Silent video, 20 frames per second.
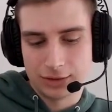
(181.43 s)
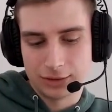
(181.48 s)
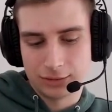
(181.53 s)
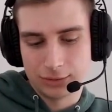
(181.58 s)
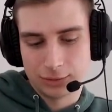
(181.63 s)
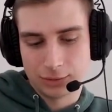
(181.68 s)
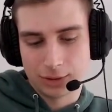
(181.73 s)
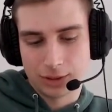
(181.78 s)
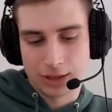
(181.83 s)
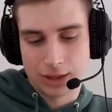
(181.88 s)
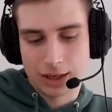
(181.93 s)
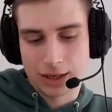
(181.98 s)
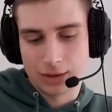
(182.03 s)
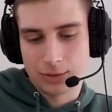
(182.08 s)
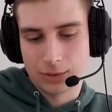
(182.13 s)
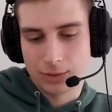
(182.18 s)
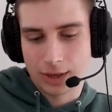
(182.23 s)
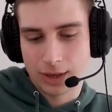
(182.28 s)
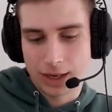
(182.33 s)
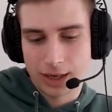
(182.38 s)
to
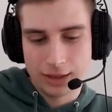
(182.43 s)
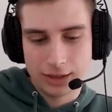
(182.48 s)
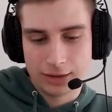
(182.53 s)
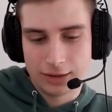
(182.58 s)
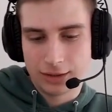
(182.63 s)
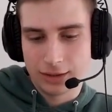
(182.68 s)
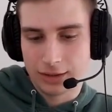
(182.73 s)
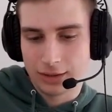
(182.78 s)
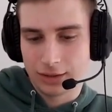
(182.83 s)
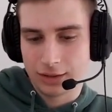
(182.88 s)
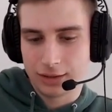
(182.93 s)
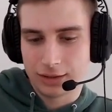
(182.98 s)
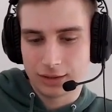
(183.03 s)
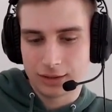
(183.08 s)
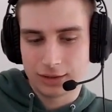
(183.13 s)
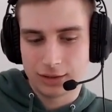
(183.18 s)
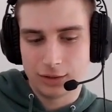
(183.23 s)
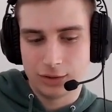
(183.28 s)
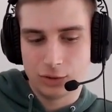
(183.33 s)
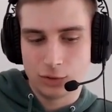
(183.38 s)
allow anything
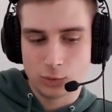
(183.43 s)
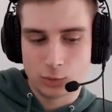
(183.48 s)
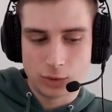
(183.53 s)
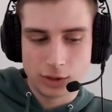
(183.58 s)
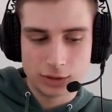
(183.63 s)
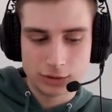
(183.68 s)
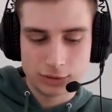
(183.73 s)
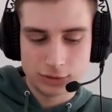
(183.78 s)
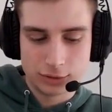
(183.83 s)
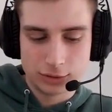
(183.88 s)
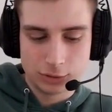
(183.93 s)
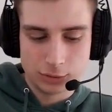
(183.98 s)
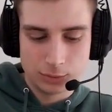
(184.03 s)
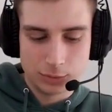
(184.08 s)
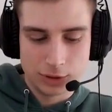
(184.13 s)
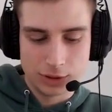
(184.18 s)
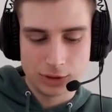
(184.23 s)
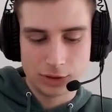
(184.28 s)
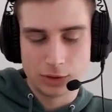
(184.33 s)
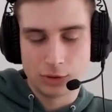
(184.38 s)
you want to
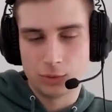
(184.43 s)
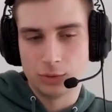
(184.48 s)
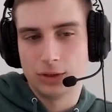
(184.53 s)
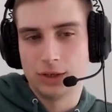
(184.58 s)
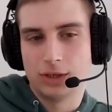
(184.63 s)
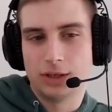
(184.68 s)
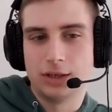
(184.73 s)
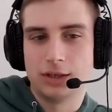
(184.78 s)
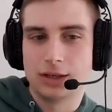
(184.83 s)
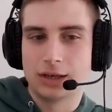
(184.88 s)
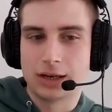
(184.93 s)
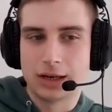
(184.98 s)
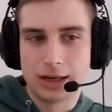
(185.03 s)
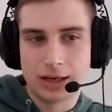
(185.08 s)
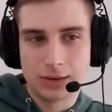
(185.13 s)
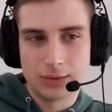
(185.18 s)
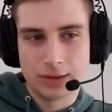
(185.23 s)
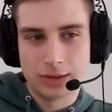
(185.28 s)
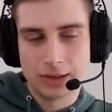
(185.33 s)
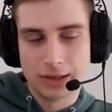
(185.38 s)
be coded in the
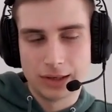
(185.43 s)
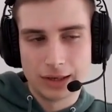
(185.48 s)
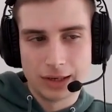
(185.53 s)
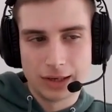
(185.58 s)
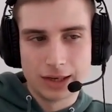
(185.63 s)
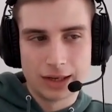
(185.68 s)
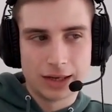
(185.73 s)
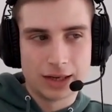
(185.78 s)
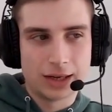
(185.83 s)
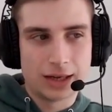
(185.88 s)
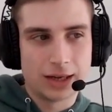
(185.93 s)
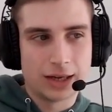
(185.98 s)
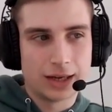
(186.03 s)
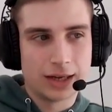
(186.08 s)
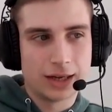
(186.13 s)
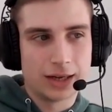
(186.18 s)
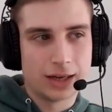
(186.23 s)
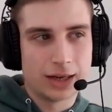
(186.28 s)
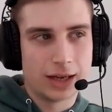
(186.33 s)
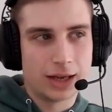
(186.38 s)
cloud.
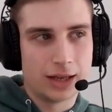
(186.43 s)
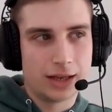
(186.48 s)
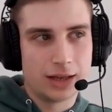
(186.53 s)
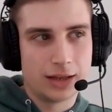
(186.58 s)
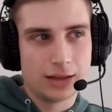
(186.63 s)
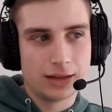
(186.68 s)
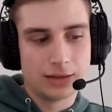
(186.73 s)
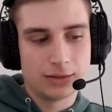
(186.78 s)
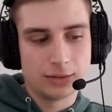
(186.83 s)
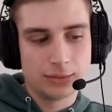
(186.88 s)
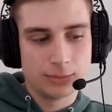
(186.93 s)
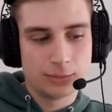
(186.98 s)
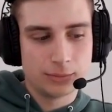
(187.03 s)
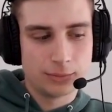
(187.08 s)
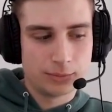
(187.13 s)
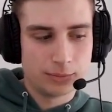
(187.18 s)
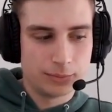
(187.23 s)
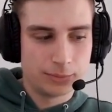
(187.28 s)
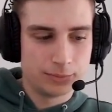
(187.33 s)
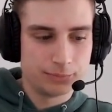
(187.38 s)
And
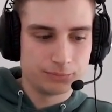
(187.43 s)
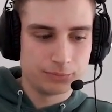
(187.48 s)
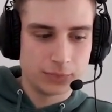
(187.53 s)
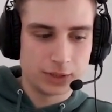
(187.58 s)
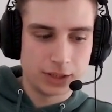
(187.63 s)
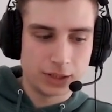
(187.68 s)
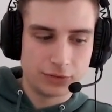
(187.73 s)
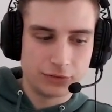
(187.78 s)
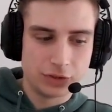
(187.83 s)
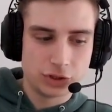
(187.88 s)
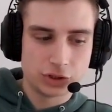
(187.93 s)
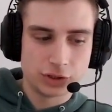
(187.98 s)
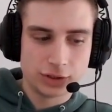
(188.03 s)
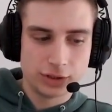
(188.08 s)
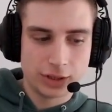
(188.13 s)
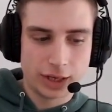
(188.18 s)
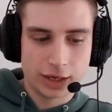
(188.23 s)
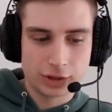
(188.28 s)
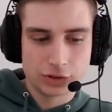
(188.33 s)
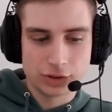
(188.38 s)
their
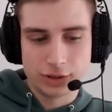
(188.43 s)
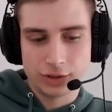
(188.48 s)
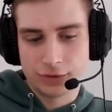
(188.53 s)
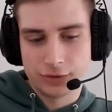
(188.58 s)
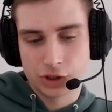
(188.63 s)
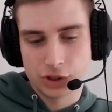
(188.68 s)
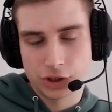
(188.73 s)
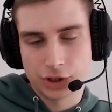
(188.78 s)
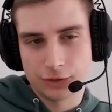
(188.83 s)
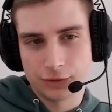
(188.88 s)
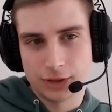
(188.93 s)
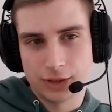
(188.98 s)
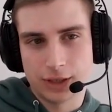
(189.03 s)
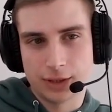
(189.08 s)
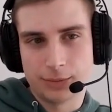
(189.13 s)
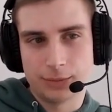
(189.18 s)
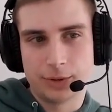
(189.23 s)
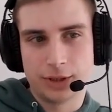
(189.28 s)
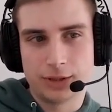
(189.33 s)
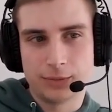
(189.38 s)
vision actually shifted
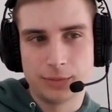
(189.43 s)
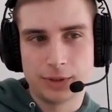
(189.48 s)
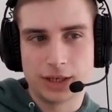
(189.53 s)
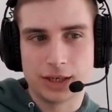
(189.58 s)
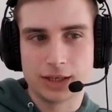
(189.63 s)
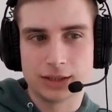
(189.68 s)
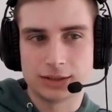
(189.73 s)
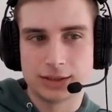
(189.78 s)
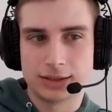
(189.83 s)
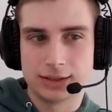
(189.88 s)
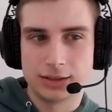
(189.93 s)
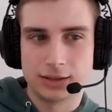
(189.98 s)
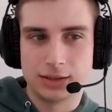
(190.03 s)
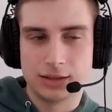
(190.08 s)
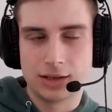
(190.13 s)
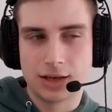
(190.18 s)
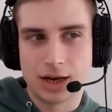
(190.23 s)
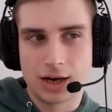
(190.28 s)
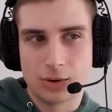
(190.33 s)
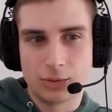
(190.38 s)
a bit because it's
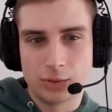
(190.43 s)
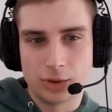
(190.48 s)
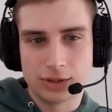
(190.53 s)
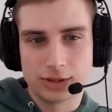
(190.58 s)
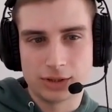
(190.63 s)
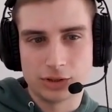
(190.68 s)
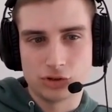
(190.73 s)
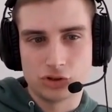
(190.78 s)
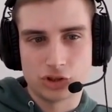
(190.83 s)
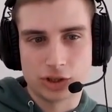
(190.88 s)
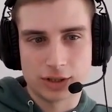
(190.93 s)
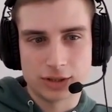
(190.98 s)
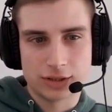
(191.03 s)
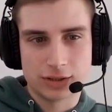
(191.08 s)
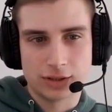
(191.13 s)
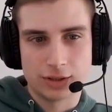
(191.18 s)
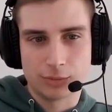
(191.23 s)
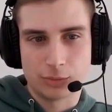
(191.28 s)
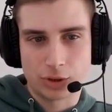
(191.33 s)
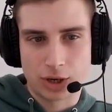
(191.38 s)
now isn't
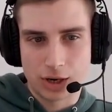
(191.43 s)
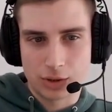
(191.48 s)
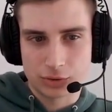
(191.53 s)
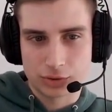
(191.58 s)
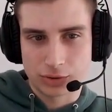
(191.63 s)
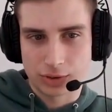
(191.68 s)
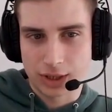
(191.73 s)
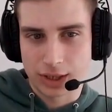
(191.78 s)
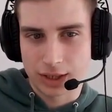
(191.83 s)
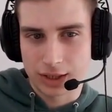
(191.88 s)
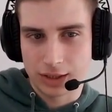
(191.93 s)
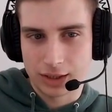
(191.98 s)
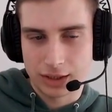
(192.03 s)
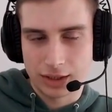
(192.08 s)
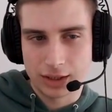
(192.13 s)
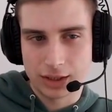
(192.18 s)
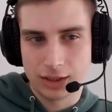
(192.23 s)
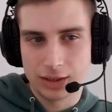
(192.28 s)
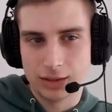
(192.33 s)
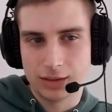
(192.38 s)
just a browser
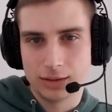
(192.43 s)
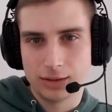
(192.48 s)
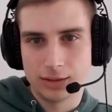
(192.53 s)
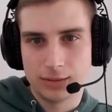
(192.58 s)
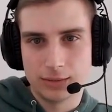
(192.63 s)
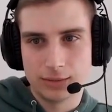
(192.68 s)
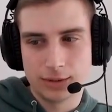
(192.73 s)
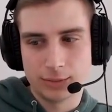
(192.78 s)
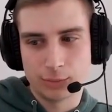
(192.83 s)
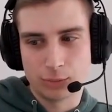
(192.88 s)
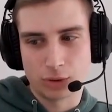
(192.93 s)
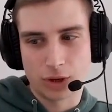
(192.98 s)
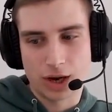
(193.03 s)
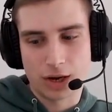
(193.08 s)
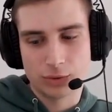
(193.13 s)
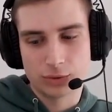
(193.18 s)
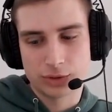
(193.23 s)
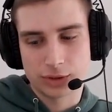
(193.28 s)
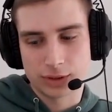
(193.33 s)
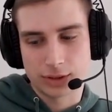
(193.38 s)
ID, and the
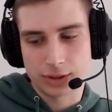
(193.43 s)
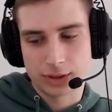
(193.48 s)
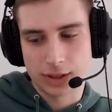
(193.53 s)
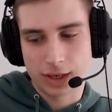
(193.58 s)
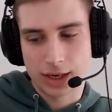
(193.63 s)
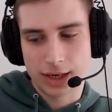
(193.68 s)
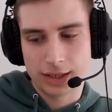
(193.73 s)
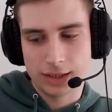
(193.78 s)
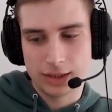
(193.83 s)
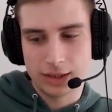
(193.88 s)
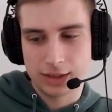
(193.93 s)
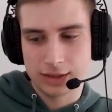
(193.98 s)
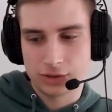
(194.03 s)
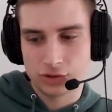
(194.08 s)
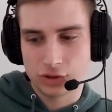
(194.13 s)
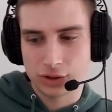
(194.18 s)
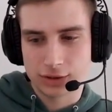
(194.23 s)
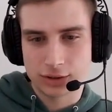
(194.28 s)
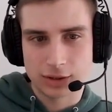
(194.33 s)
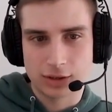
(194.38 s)
browser ID is
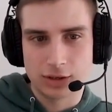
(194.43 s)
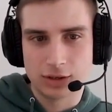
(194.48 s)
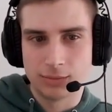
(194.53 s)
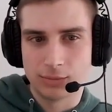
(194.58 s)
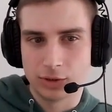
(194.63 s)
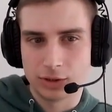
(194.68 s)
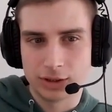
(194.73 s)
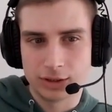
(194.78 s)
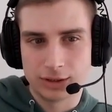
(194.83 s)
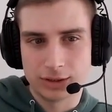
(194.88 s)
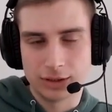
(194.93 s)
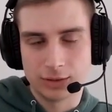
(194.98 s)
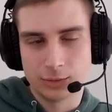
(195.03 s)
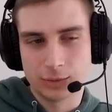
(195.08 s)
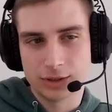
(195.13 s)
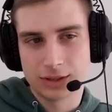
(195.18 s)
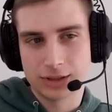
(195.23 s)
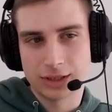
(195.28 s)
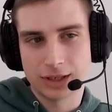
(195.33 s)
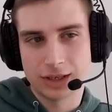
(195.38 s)
just a commodity,
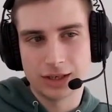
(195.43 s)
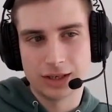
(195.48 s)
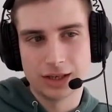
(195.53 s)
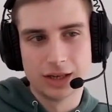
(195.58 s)
would say.